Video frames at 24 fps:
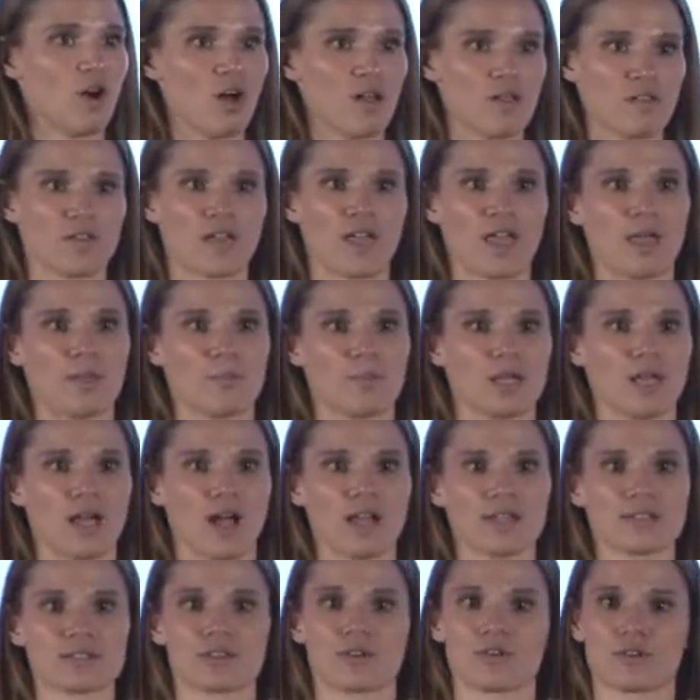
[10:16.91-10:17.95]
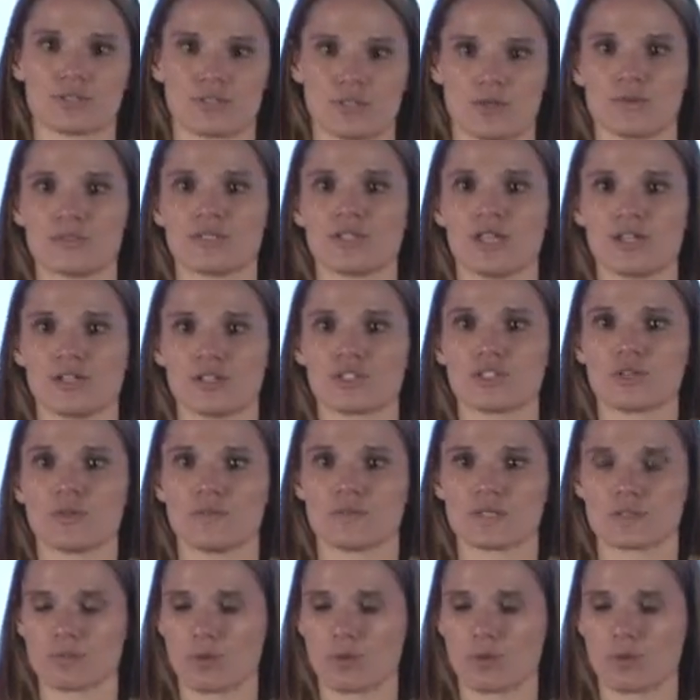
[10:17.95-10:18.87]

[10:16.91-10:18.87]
all the KPIs that are associated to this